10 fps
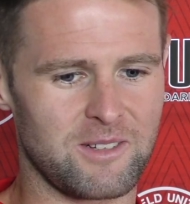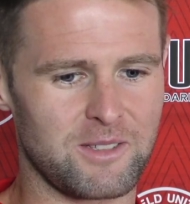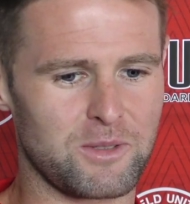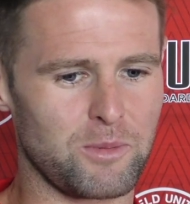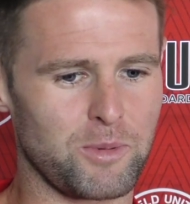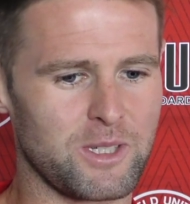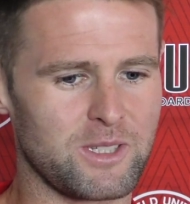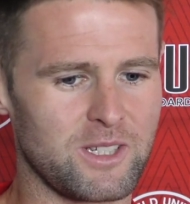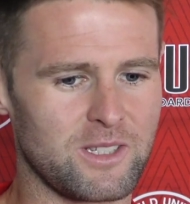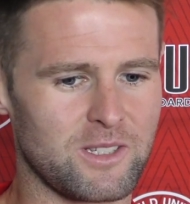into a
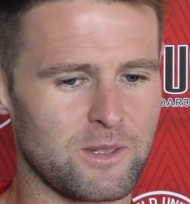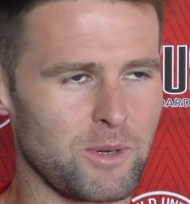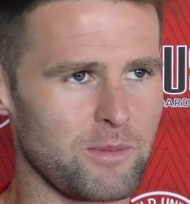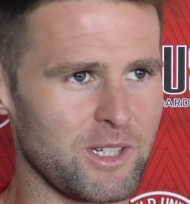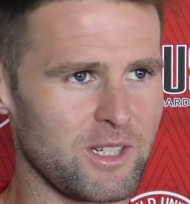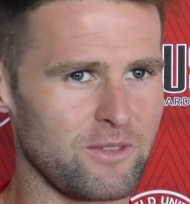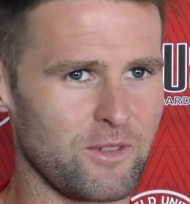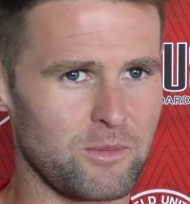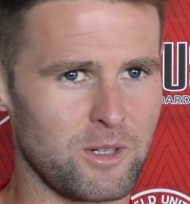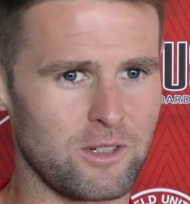pre-season as a Premier League
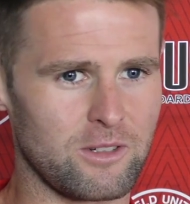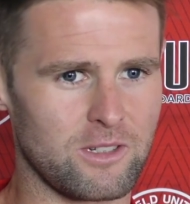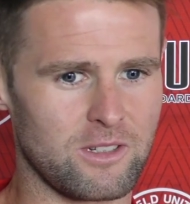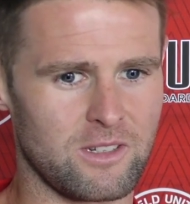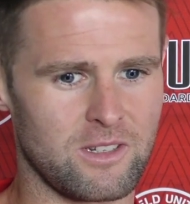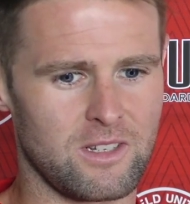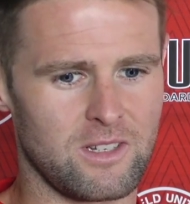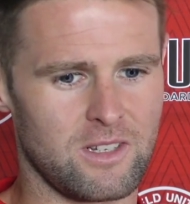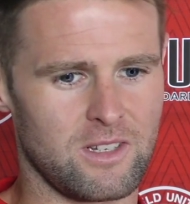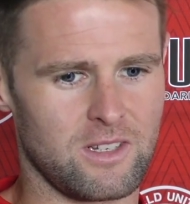footballer
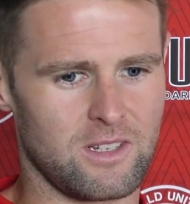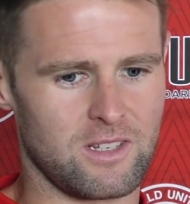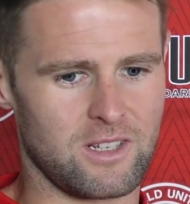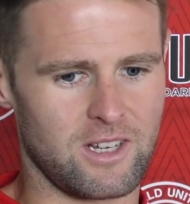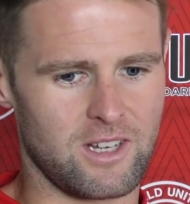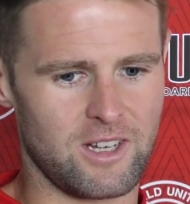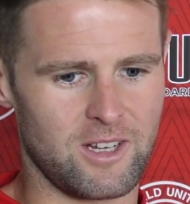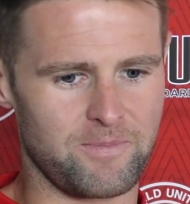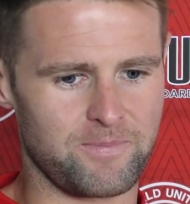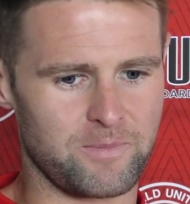
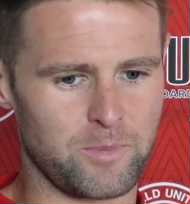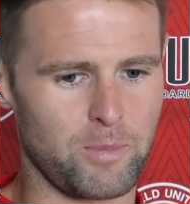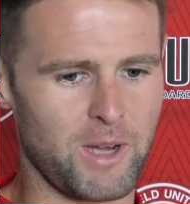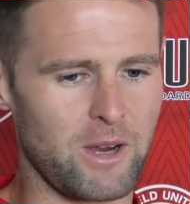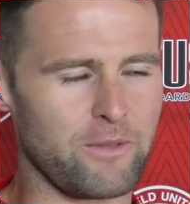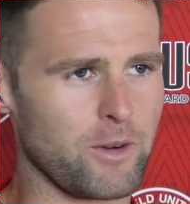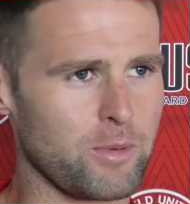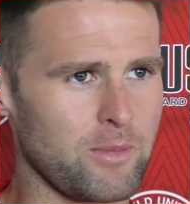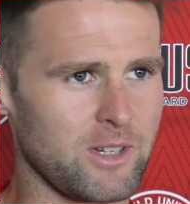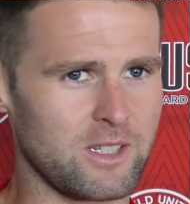and preparing for a
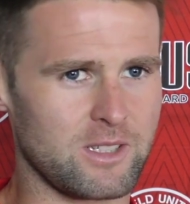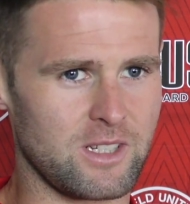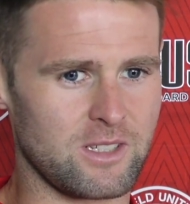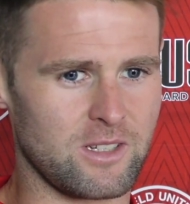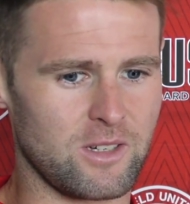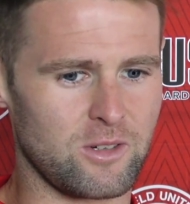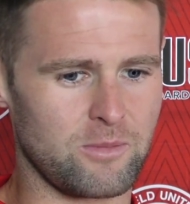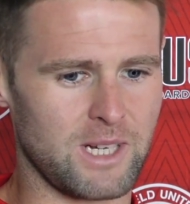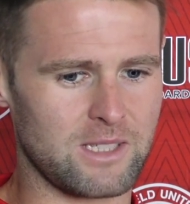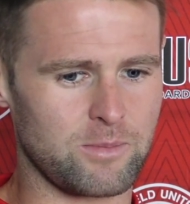Premier League season, not
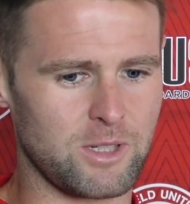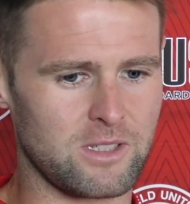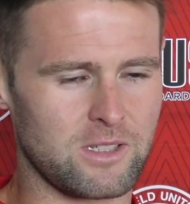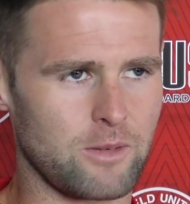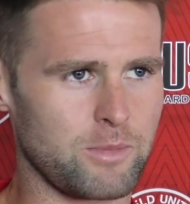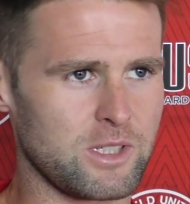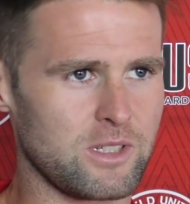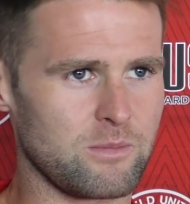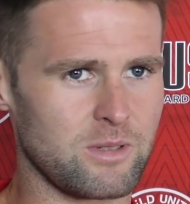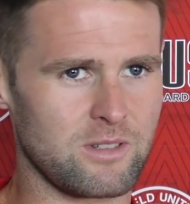going back to playing the
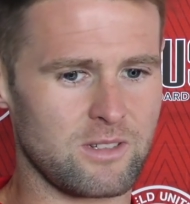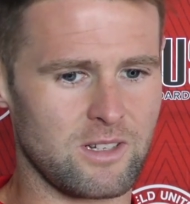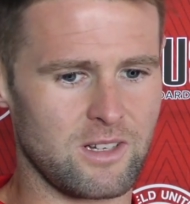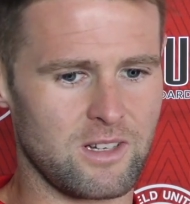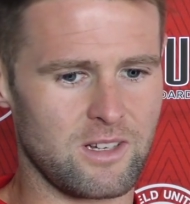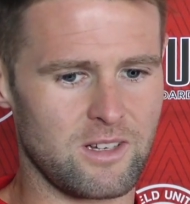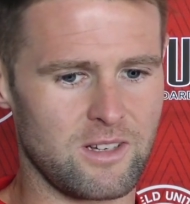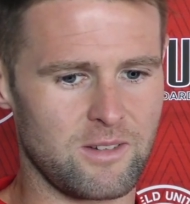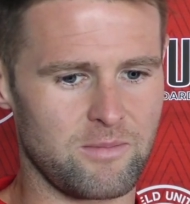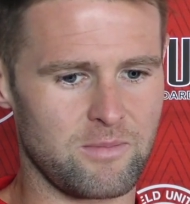Championship.
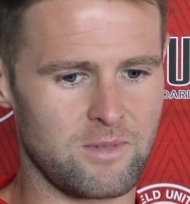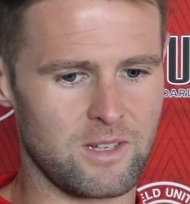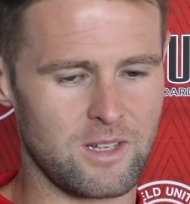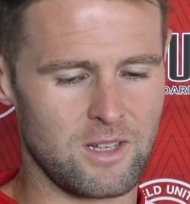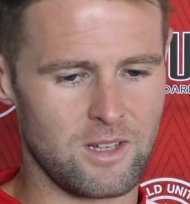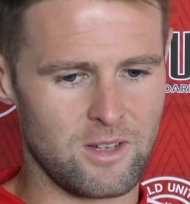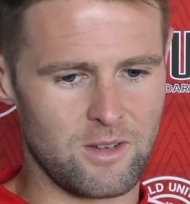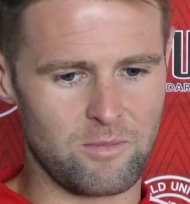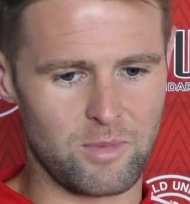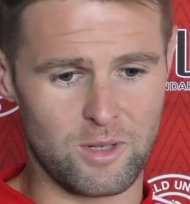
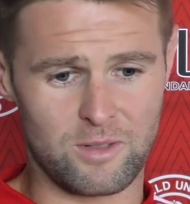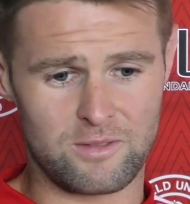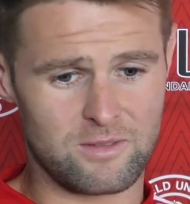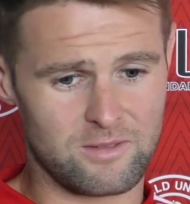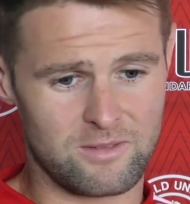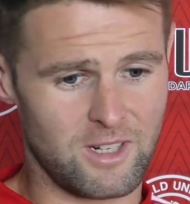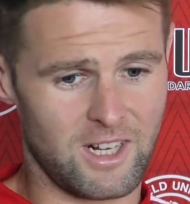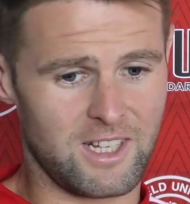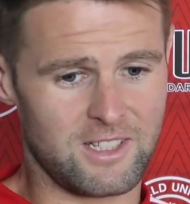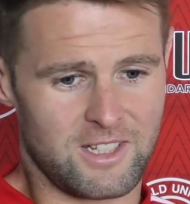But
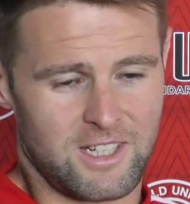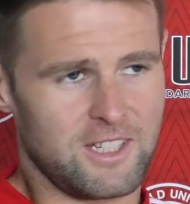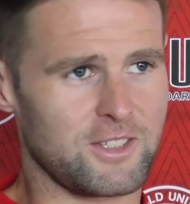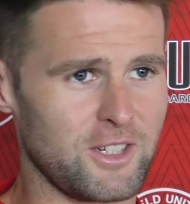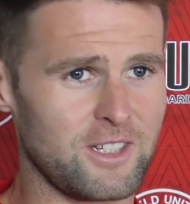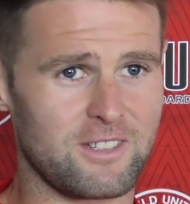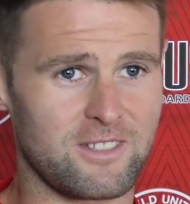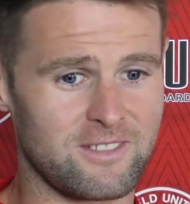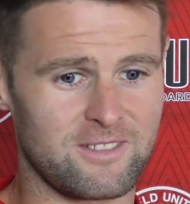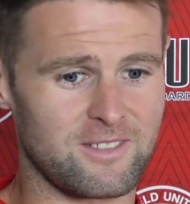I enjoyed
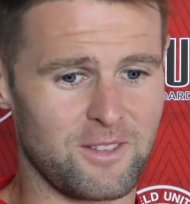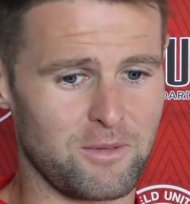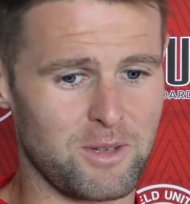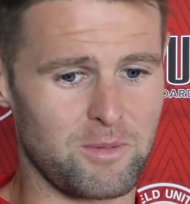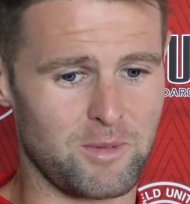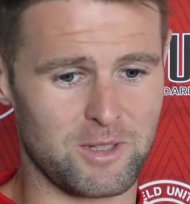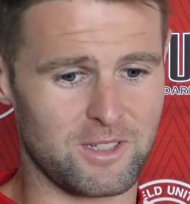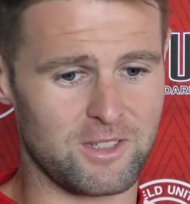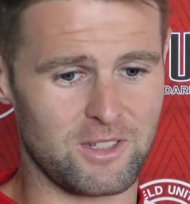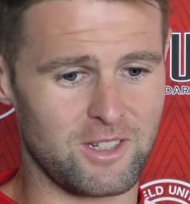the three
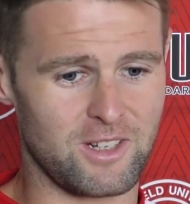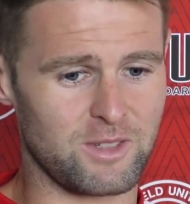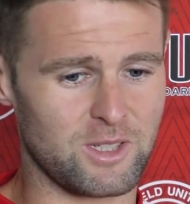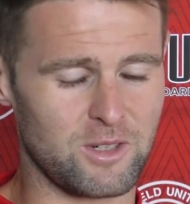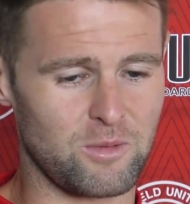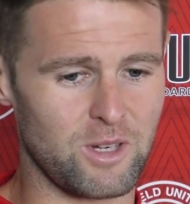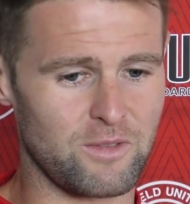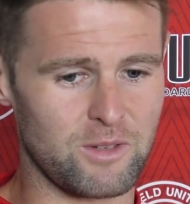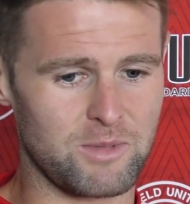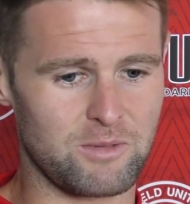promotions, enjoyed every single one
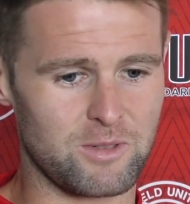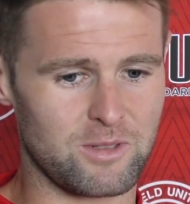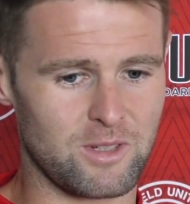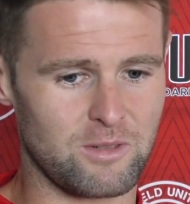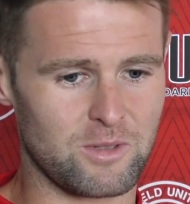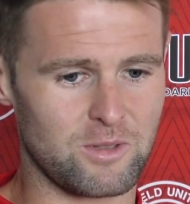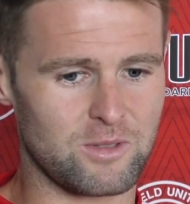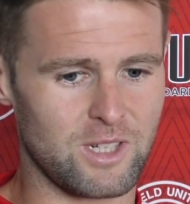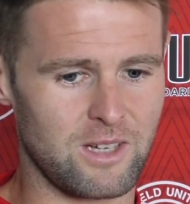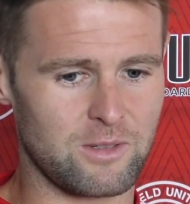of them. It was
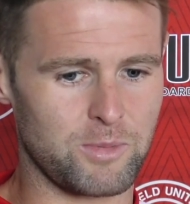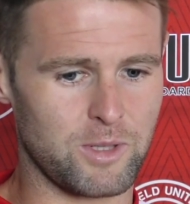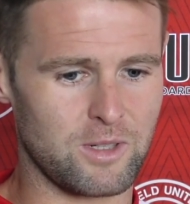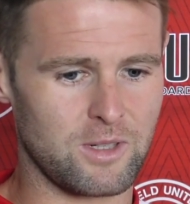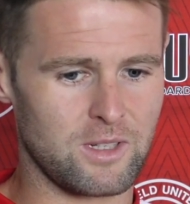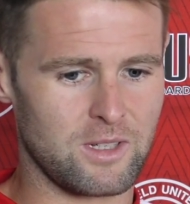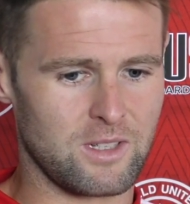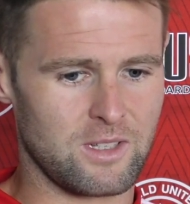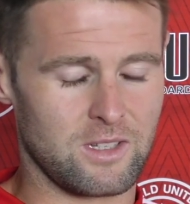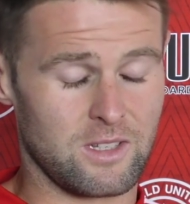good times, but
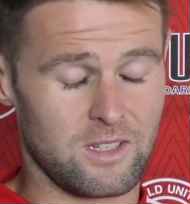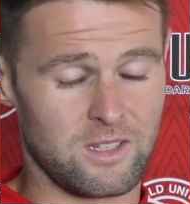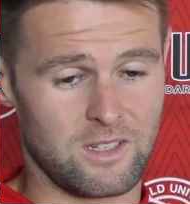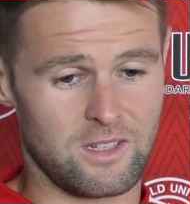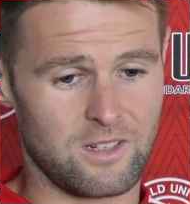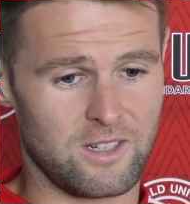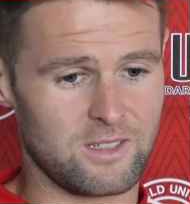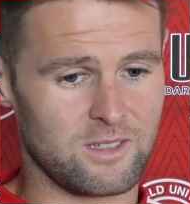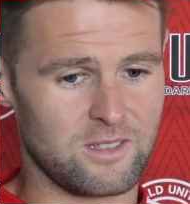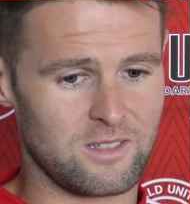you know,
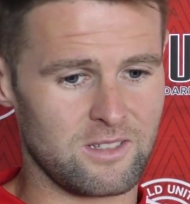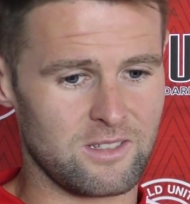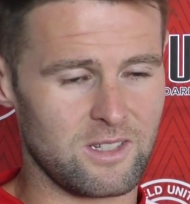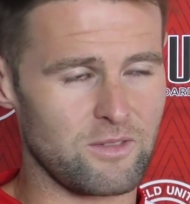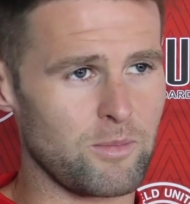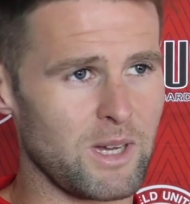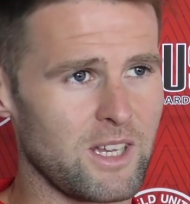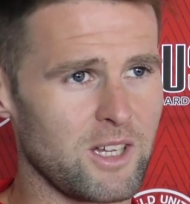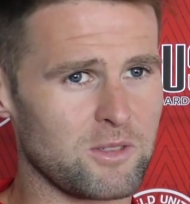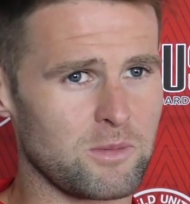it's even
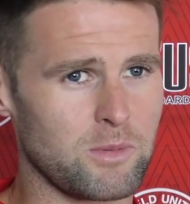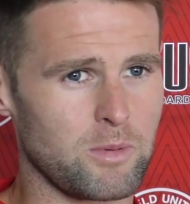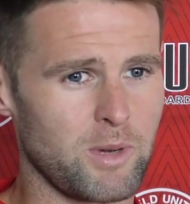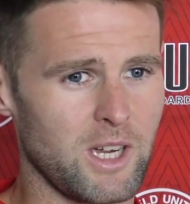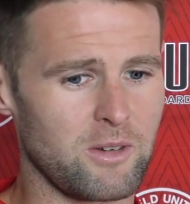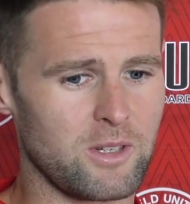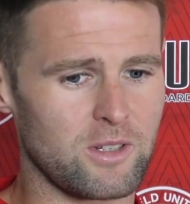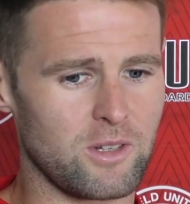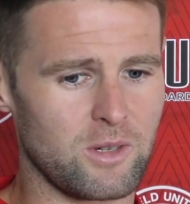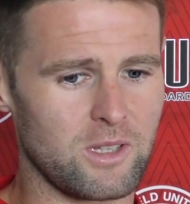better now to be preparing
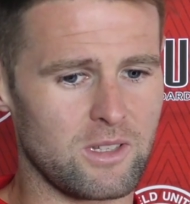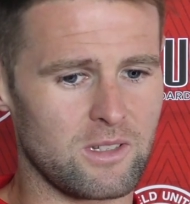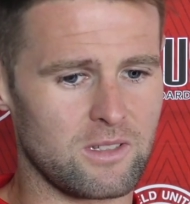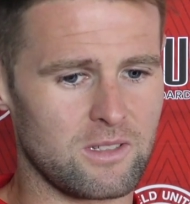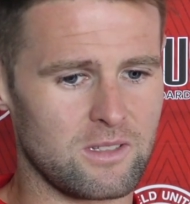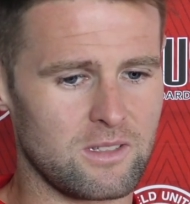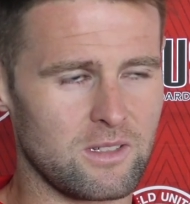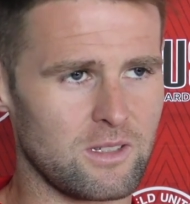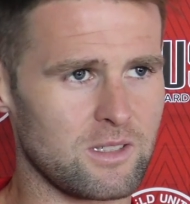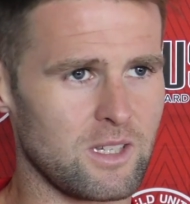and knowing that, you
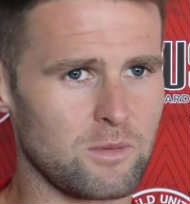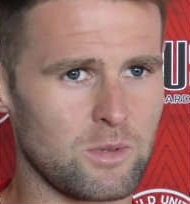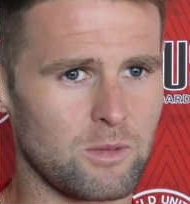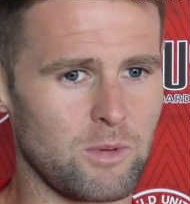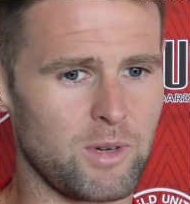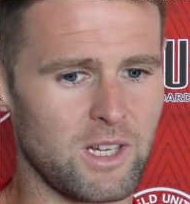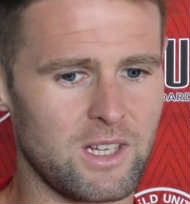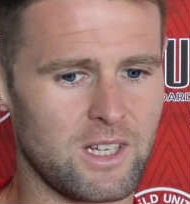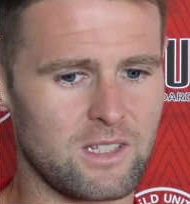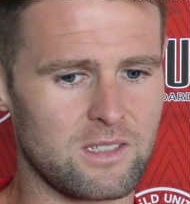know, the teams we're going to be
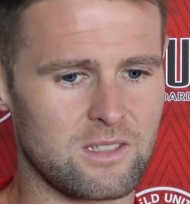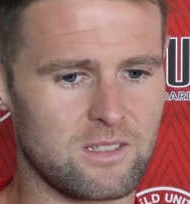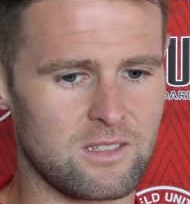playing against,